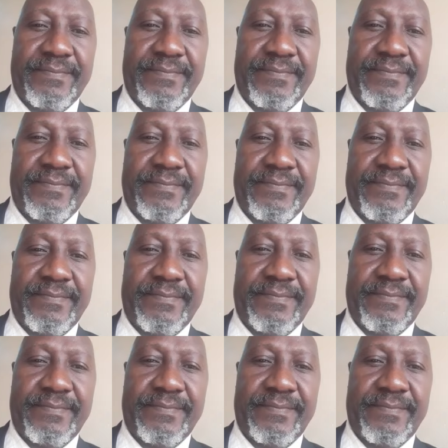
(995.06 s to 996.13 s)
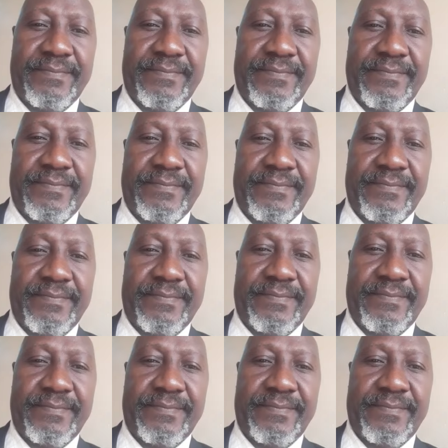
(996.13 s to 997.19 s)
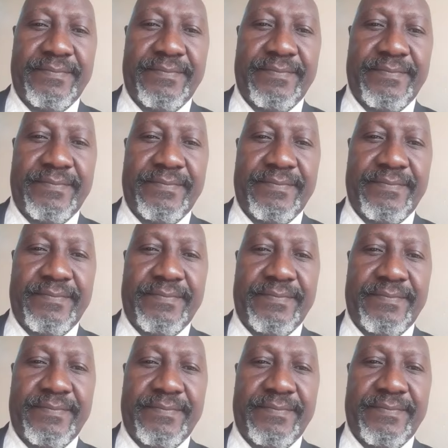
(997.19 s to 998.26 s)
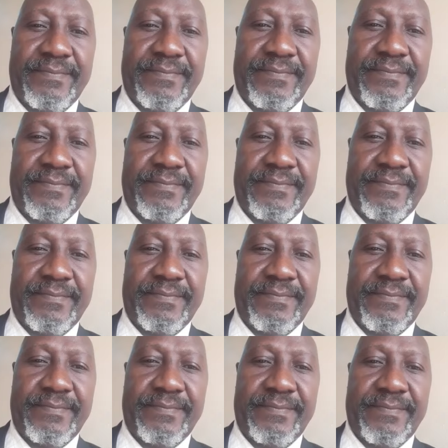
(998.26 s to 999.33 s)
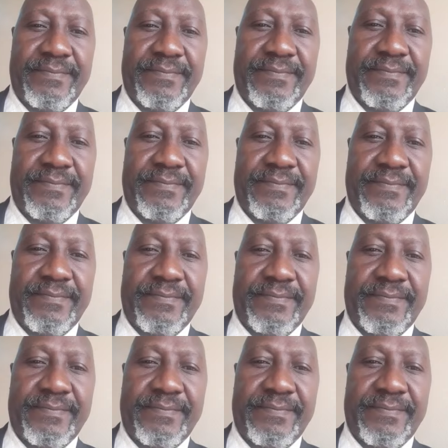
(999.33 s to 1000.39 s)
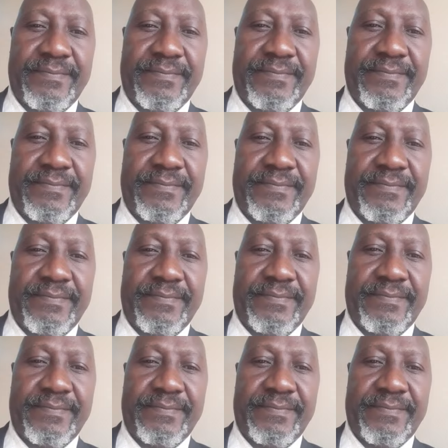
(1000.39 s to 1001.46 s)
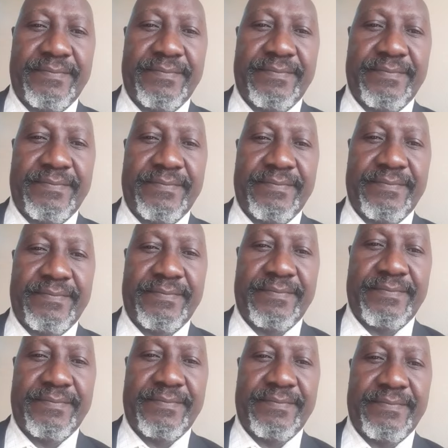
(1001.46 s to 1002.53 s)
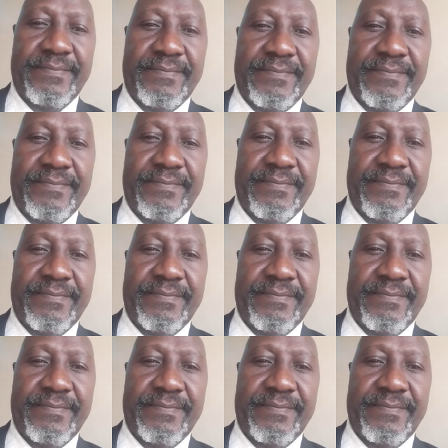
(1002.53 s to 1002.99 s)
(not speaking)